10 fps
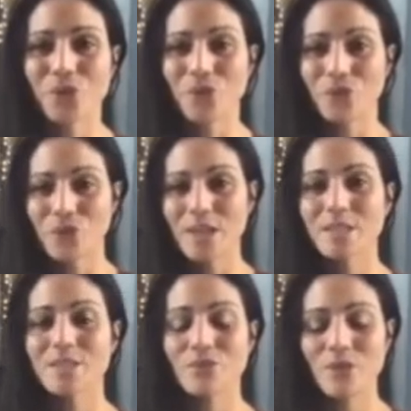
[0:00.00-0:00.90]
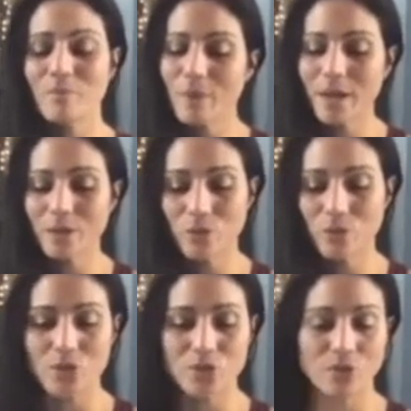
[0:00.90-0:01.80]
So flex the feet back
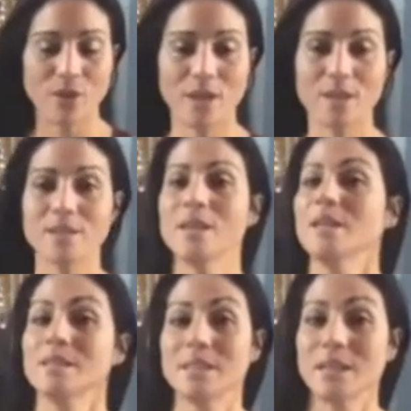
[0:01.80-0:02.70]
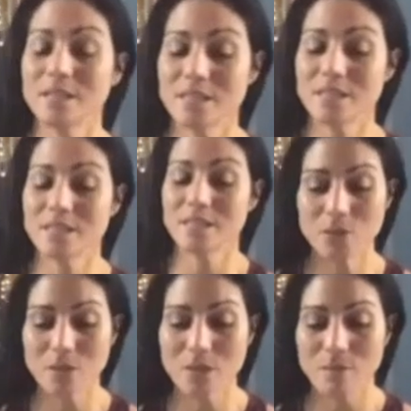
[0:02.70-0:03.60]
towards your face. Second time we
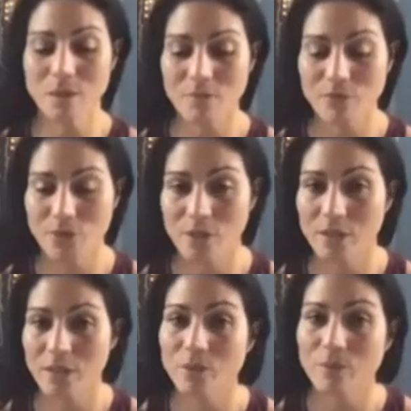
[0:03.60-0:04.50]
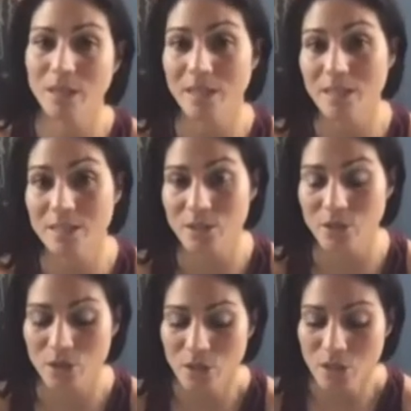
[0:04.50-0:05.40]
do this might feel a little bit
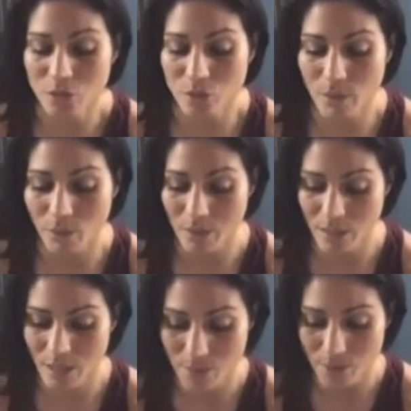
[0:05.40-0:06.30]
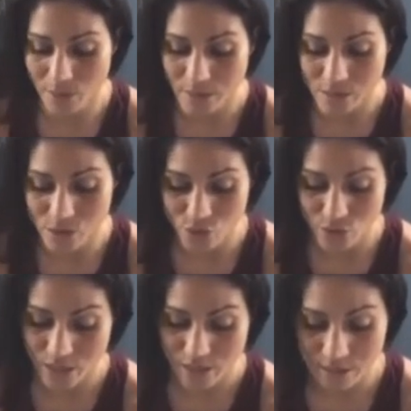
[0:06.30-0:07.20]
easier. You might want to keep your knees
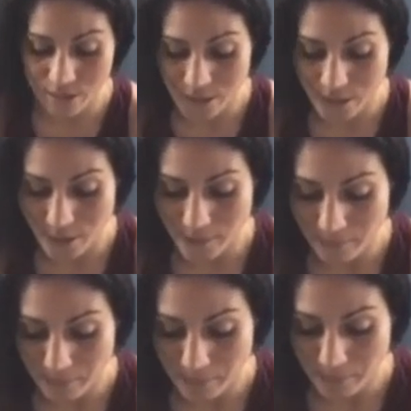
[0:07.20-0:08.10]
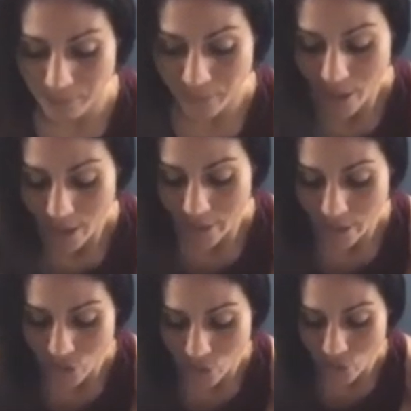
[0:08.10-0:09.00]
straight this time.
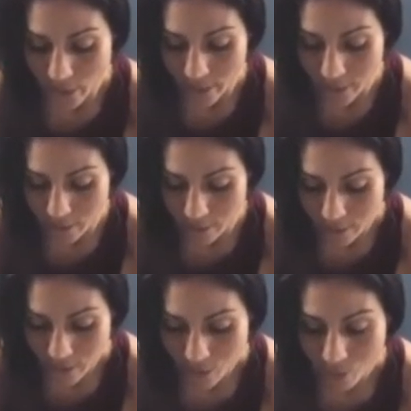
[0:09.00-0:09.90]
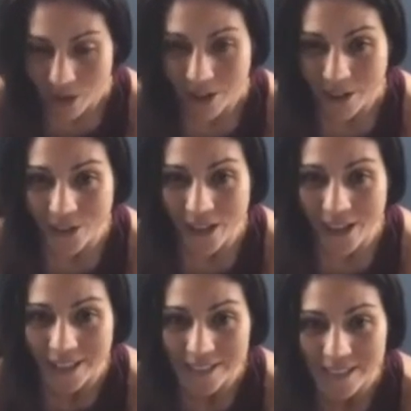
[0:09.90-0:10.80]
And then go ahead and walk your
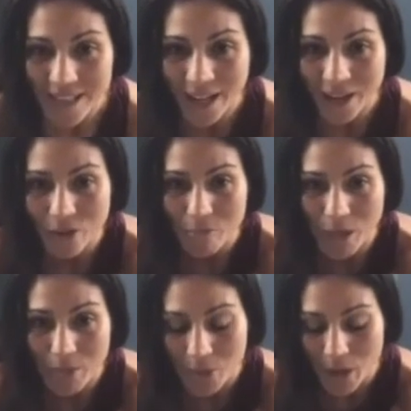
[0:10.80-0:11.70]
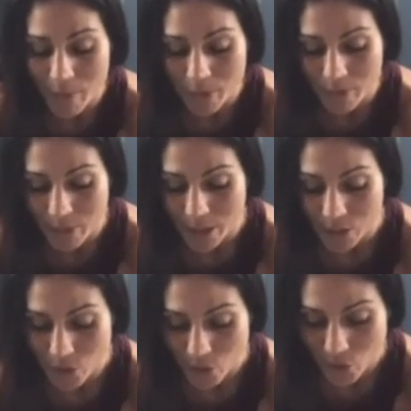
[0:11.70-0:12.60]
hands down, maybe grab your big
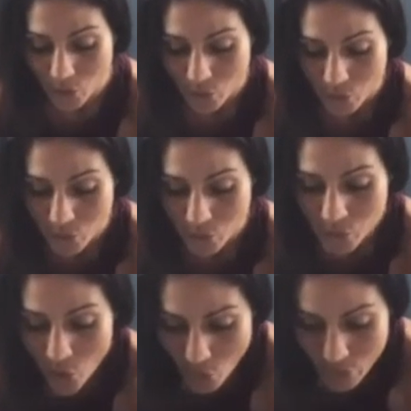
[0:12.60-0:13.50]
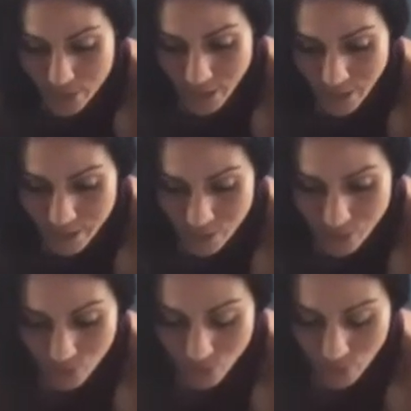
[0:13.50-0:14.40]
toes or the sides of
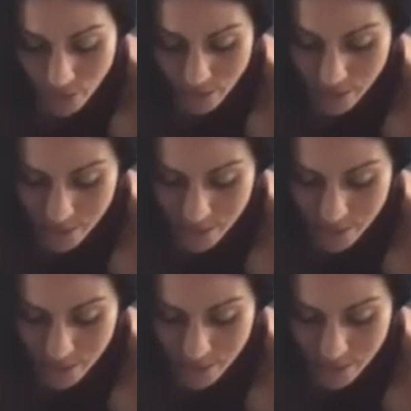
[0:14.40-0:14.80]
your feet.